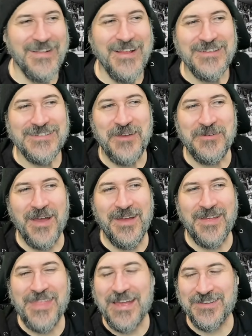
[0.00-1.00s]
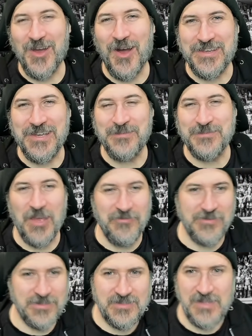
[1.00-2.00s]
So that guy comes
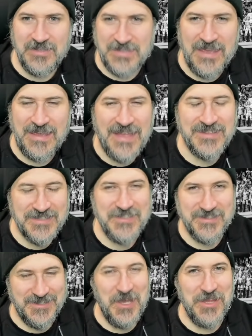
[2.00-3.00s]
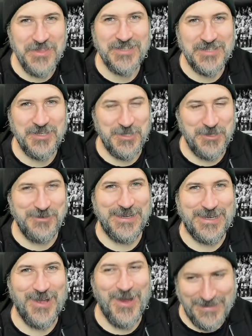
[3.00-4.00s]
over, it gets concerned. The
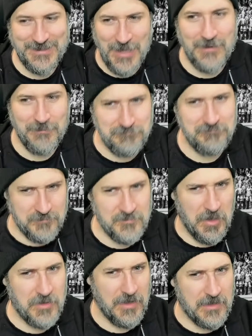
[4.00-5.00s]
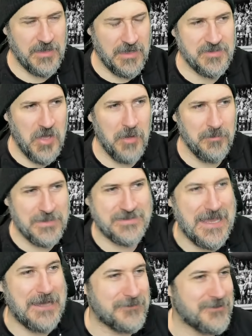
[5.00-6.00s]
security guard is like, no, let's calm this
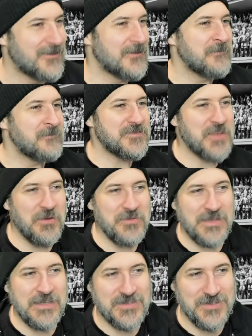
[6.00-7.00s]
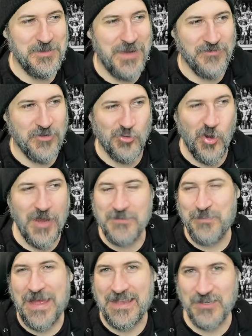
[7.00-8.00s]
down. So these two have a
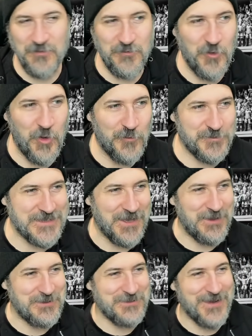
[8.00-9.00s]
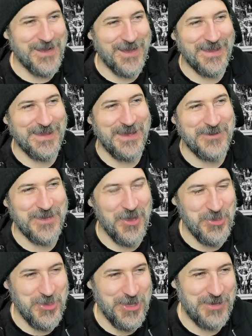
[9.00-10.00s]
right back and forth. So there we
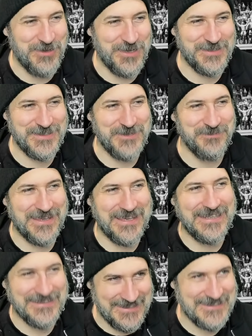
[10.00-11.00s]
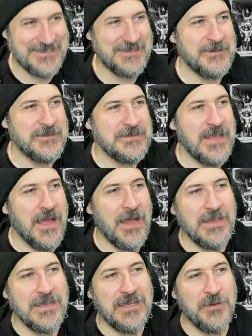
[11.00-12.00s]
go, Theory and some kids.
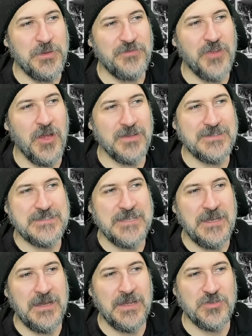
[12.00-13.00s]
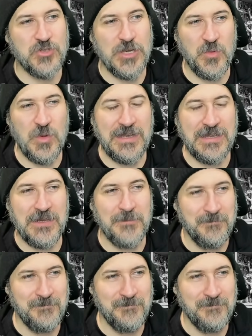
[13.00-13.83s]
Here we've got Trick William.